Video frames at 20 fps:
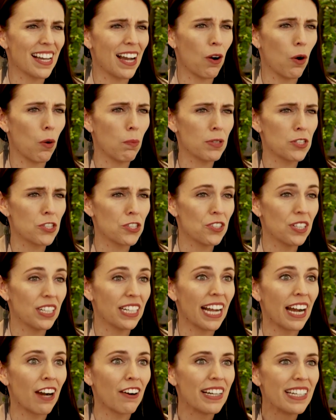our
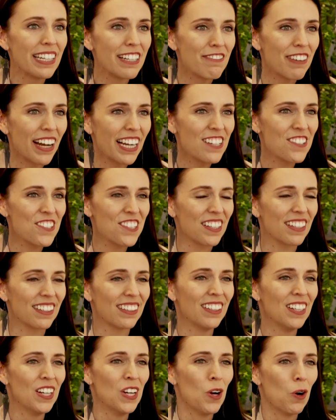opportunity, our innovation,